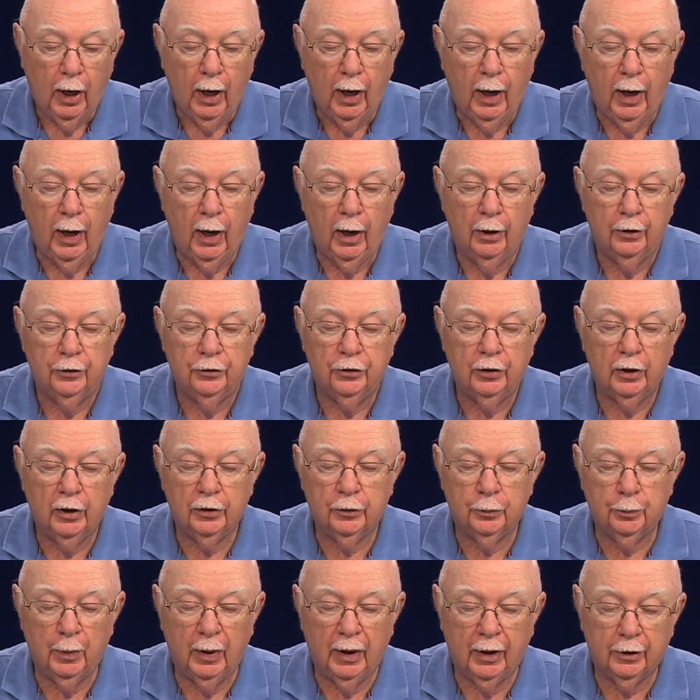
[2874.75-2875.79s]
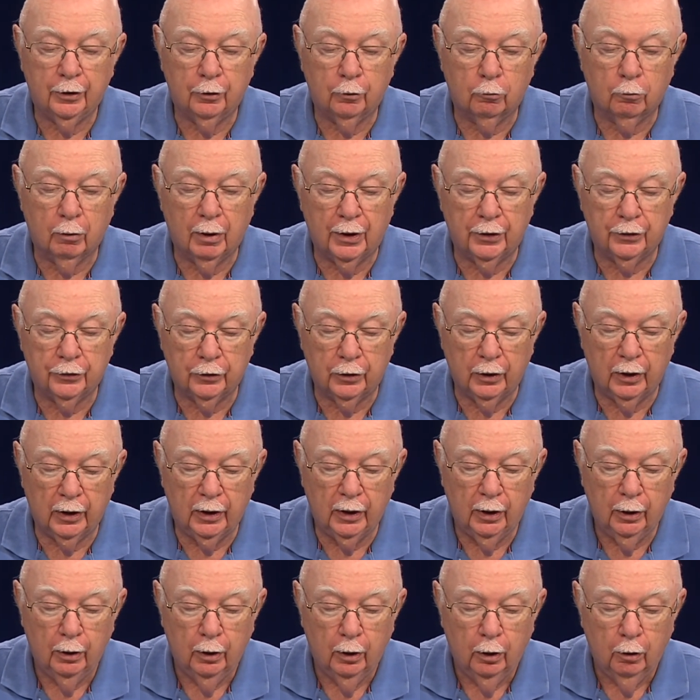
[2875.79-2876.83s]
Uh, suspect
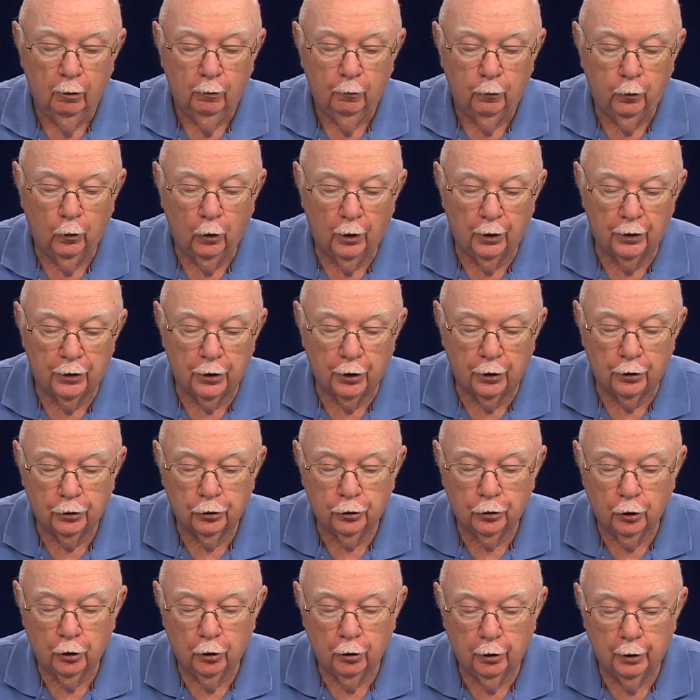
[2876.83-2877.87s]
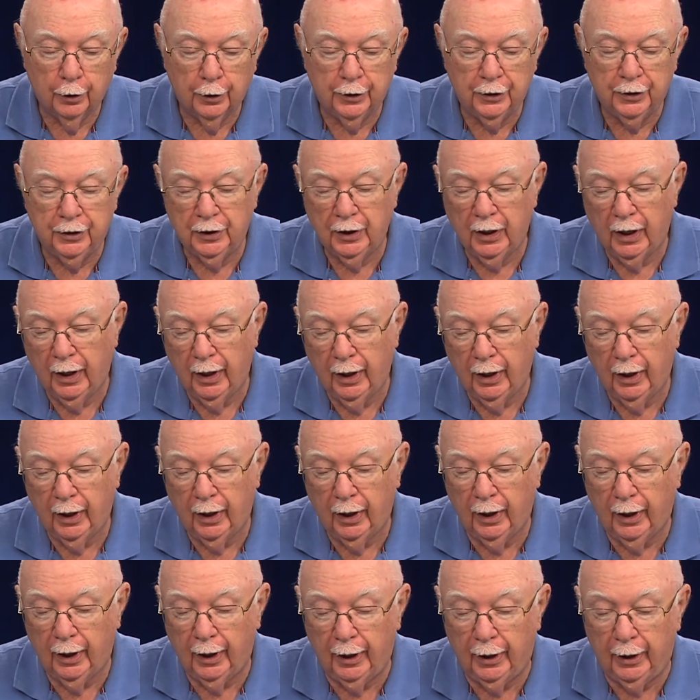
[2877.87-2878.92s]
arrested for the third
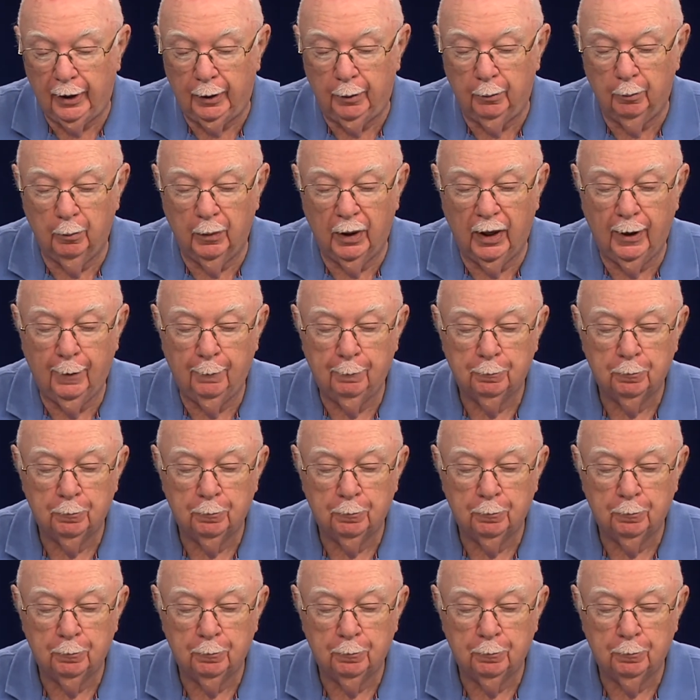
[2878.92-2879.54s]
time.